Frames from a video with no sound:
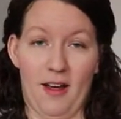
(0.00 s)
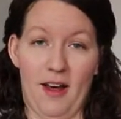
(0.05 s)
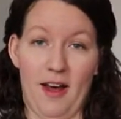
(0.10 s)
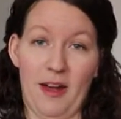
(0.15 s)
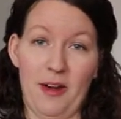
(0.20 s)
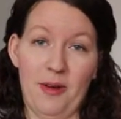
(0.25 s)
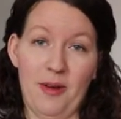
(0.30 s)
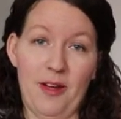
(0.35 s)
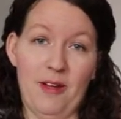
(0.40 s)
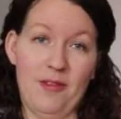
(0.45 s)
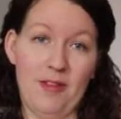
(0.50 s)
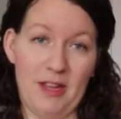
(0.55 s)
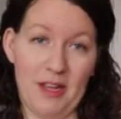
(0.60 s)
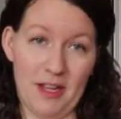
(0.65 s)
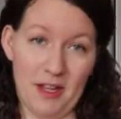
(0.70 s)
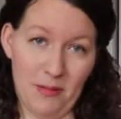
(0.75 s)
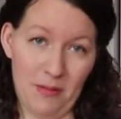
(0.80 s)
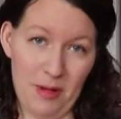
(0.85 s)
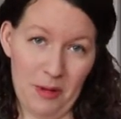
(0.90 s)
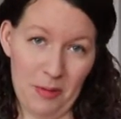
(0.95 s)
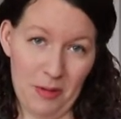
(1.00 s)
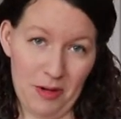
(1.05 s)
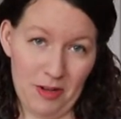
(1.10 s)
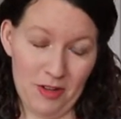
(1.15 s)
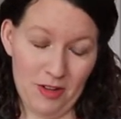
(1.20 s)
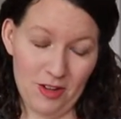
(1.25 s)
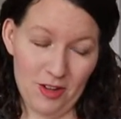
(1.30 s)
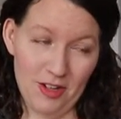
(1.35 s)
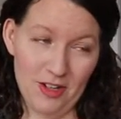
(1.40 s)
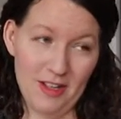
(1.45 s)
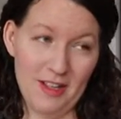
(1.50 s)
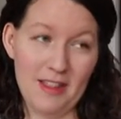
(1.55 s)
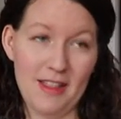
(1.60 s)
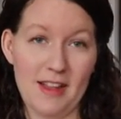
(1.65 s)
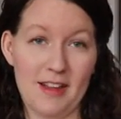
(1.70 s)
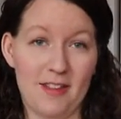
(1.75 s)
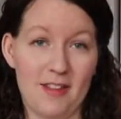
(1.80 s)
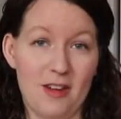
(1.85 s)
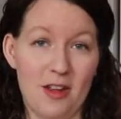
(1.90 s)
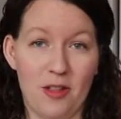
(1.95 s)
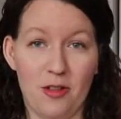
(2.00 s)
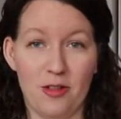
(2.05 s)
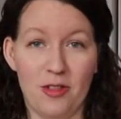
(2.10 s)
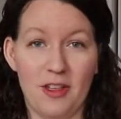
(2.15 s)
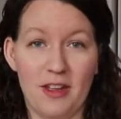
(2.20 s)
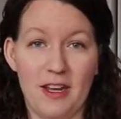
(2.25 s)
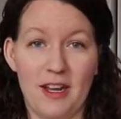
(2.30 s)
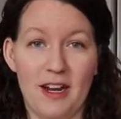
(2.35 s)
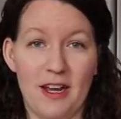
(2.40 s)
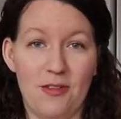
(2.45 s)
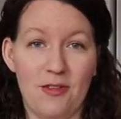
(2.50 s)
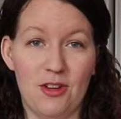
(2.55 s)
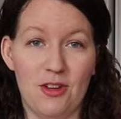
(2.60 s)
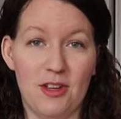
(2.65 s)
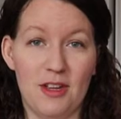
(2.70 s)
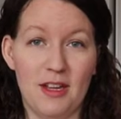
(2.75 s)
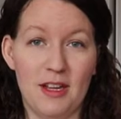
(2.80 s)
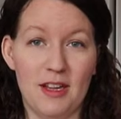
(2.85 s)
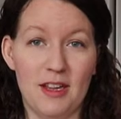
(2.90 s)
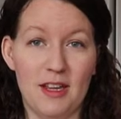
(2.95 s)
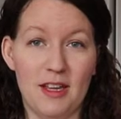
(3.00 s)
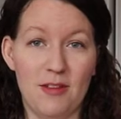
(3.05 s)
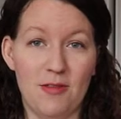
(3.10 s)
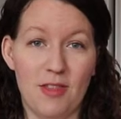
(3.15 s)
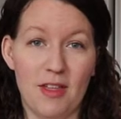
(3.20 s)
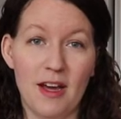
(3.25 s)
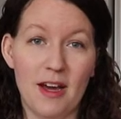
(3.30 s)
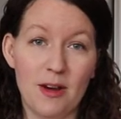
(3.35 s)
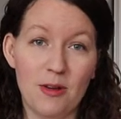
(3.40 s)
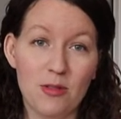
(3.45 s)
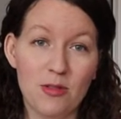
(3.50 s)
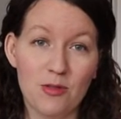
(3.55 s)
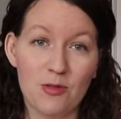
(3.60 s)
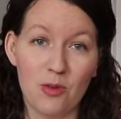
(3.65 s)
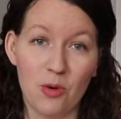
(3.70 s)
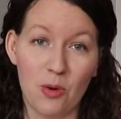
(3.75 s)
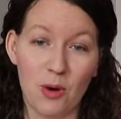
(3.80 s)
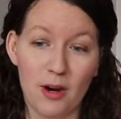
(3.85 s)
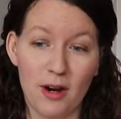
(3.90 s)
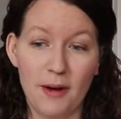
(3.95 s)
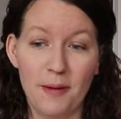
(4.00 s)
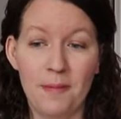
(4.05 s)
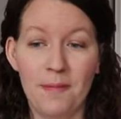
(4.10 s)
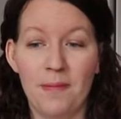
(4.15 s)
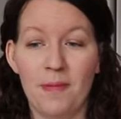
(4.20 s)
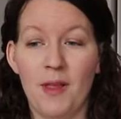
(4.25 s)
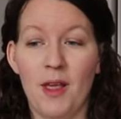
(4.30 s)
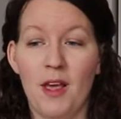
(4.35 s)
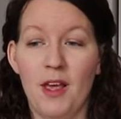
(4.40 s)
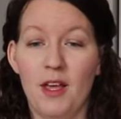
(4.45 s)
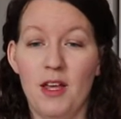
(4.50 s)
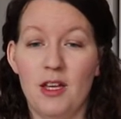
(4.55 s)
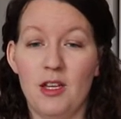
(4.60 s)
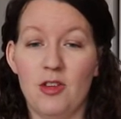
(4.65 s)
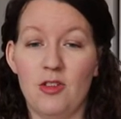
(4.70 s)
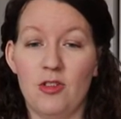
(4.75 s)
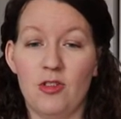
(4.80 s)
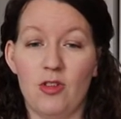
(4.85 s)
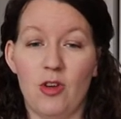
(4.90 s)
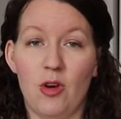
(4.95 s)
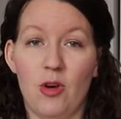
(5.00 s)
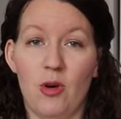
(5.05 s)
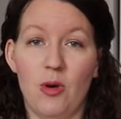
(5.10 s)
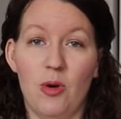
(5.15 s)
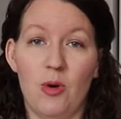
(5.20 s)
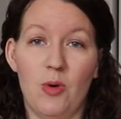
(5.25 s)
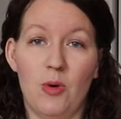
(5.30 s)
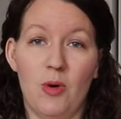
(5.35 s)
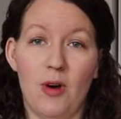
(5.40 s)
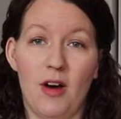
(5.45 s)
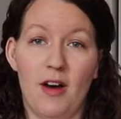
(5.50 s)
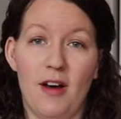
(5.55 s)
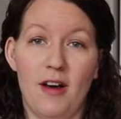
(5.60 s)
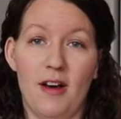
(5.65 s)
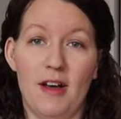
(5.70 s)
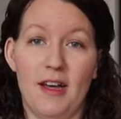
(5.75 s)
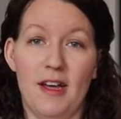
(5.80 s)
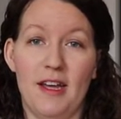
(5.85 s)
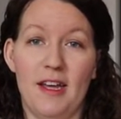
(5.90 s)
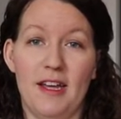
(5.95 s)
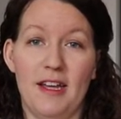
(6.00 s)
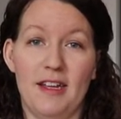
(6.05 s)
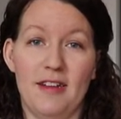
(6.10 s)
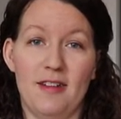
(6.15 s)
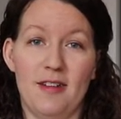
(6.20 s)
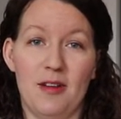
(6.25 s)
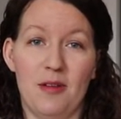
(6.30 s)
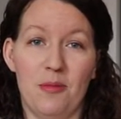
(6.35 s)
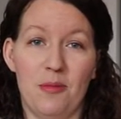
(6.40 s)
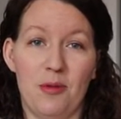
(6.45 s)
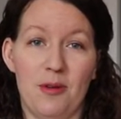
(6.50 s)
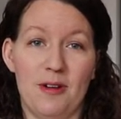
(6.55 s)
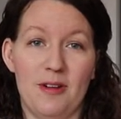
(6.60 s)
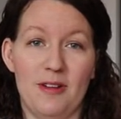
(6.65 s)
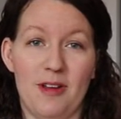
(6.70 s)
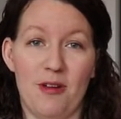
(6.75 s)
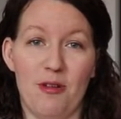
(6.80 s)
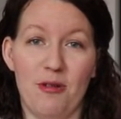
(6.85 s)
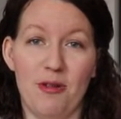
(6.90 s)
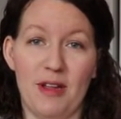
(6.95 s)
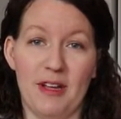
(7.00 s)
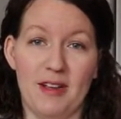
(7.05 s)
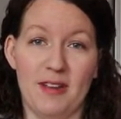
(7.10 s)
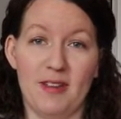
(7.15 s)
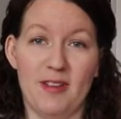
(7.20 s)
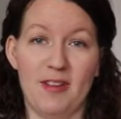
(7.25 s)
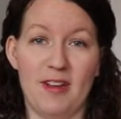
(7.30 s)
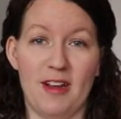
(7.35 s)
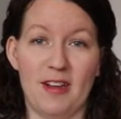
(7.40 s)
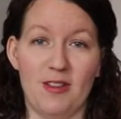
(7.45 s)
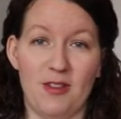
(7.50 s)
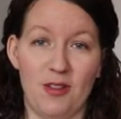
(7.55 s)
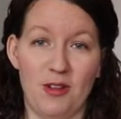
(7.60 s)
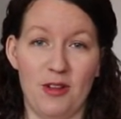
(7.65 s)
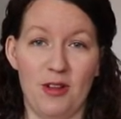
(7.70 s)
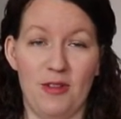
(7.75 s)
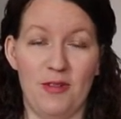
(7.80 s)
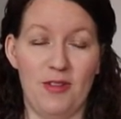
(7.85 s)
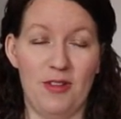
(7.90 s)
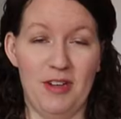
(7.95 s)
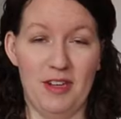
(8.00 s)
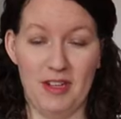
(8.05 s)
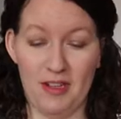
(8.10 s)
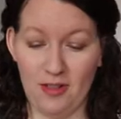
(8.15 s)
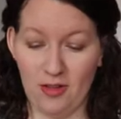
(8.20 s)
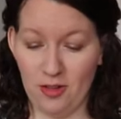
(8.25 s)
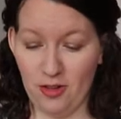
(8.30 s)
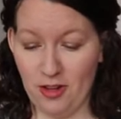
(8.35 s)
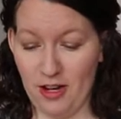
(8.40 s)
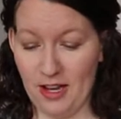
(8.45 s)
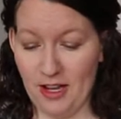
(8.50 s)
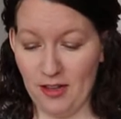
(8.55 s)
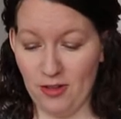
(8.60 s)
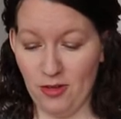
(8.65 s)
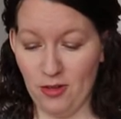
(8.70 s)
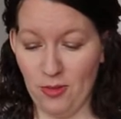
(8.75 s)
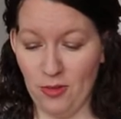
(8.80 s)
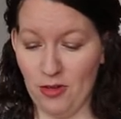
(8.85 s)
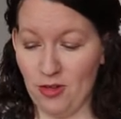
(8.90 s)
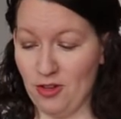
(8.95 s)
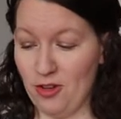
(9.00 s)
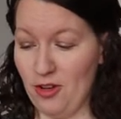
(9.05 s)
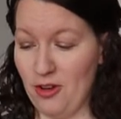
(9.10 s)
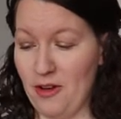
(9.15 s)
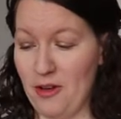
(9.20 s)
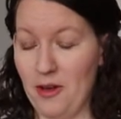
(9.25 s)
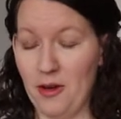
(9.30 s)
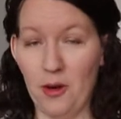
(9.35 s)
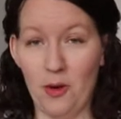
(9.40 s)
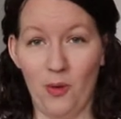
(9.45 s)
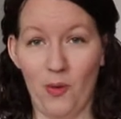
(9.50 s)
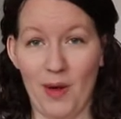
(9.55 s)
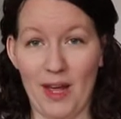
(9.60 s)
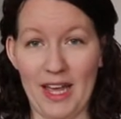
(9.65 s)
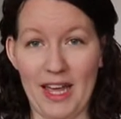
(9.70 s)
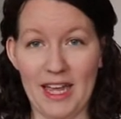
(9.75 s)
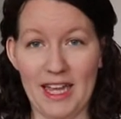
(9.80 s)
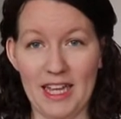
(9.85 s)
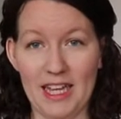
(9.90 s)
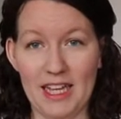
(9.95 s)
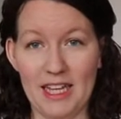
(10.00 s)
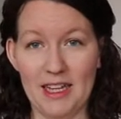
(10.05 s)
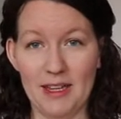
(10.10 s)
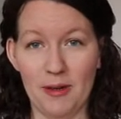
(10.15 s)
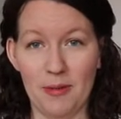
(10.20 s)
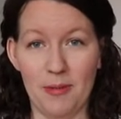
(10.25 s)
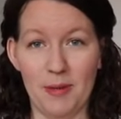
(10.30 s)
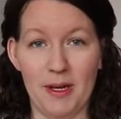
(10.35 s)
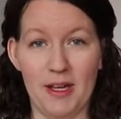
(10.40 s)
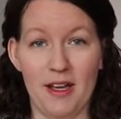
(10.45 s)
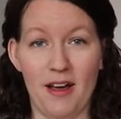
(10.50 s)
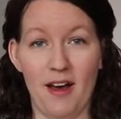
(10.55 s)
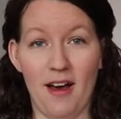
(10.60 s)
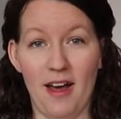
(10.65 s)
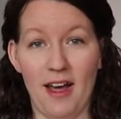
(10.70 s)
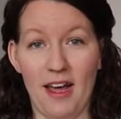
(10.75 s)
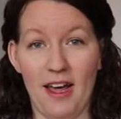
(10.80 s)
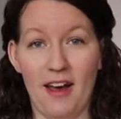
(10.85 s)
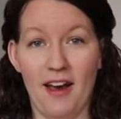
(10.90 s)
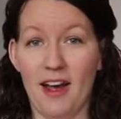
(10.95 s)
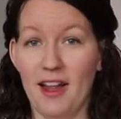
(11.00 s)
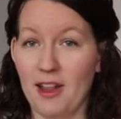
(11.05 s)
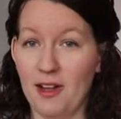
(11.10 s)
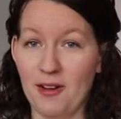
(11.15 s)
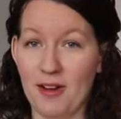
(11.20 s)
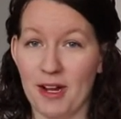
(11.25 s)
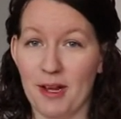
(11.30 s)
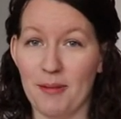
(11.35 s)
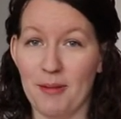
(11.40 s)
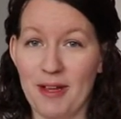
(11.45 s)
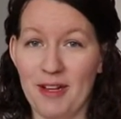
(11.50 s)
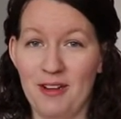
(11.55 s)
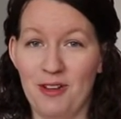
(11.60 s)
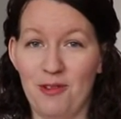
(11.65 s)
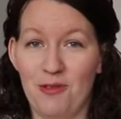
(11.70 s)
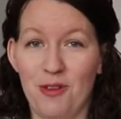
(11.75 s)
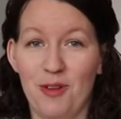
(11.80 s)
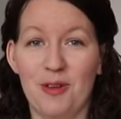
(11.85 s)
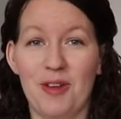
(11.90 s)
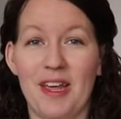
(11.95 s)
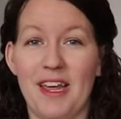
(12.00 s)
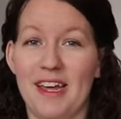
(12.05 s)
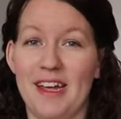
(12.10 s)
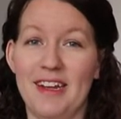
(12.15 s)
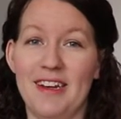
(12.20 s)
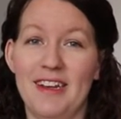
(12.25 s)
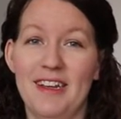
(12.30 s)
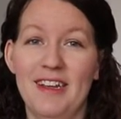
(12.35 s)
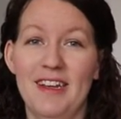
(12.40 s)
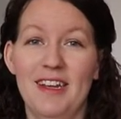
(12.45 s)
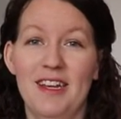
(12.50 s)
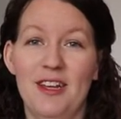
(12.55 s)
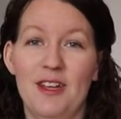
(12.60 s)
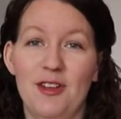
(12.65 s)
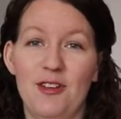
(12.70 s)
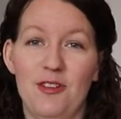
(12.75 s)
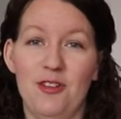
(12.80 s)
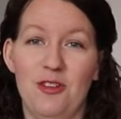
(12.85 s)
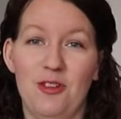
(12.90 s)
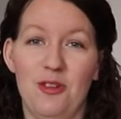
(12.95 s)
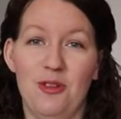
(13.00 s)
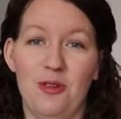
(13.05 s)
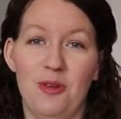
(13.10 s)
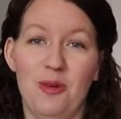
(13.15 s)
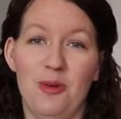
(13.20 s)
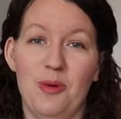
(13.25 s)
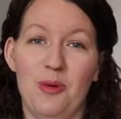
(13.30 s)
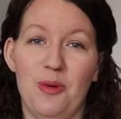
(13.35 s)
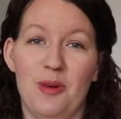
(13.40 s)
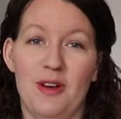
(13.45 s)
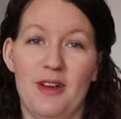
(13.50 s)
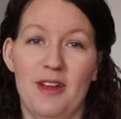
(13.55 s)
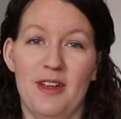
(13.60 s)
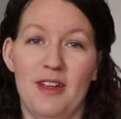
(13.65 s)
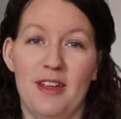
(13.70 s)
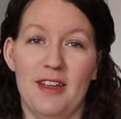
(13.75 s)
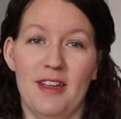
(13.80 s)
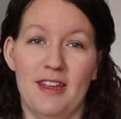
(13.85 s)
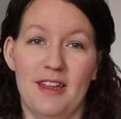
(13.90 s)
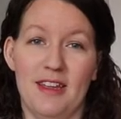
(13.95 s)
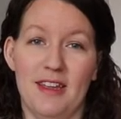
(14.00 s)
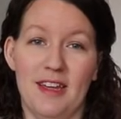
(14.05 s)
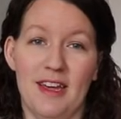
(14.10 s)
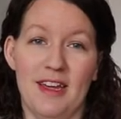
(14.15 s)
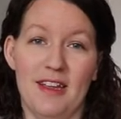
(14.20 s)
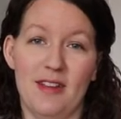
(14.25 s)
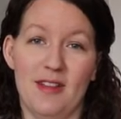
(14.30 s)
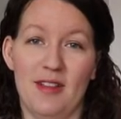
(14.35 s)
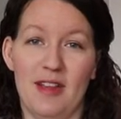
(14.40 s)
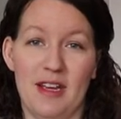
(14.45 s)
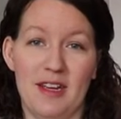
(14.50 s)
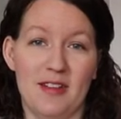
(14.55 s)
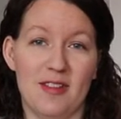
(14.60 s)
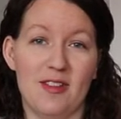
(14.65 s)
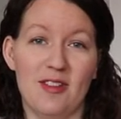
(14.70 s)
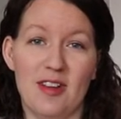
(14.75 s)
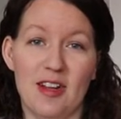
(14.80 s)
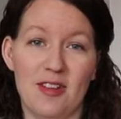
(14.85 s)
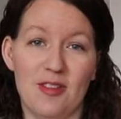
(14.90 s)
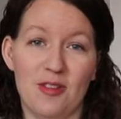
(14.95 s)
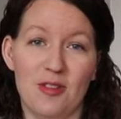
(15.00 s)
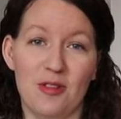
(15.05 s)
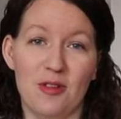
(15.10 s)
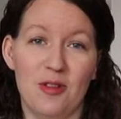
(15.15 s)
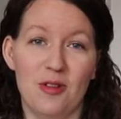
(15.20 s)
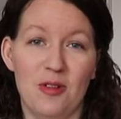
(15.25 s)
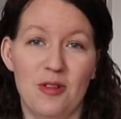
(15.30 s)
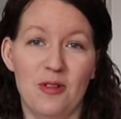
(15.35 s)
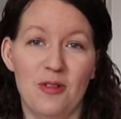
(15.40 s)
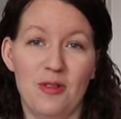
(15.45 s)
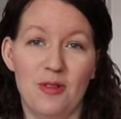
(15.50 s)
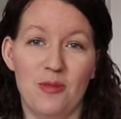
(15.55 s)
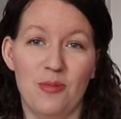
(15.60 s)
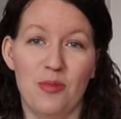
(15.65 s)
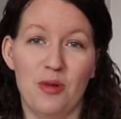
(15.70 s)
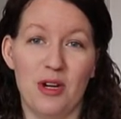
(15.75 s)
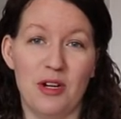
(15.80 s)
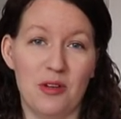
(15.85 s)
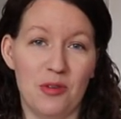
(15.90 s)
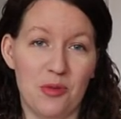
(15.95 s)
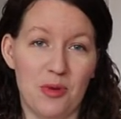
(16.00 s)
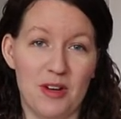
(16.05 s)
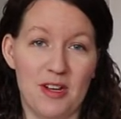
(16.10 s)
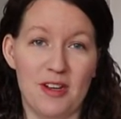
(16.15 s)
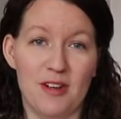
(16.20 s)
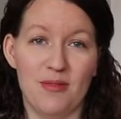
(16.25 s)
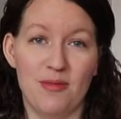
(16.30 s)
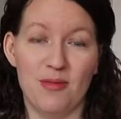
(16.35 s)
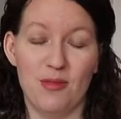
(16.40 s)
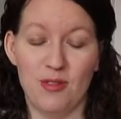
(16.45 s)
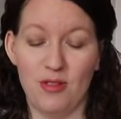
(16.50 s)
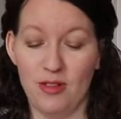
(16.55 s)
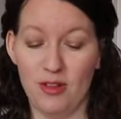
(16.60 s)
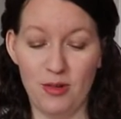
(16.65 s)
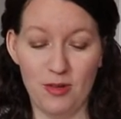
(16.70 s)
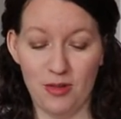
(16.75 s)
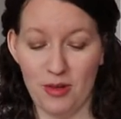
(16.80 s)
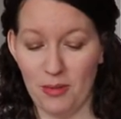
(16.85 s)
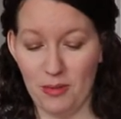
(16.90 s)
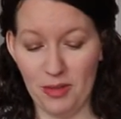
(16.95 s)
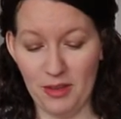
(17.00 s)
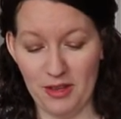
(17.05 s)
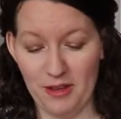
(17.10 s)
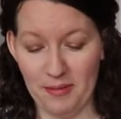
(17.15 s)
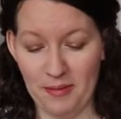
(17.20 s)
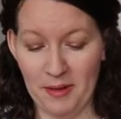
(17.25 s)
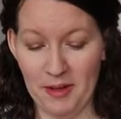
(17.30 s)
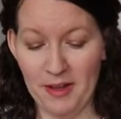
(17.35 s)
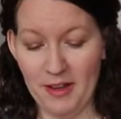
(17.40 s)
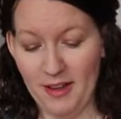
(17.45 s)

I don't have ink in my printer. That's another thing I'd to leave the house for. So I didn't print out like a stencil of an Easter egg, so I'm just gonna wing it. But I highly recommend, if you can, to get like a stencil, print one, do something.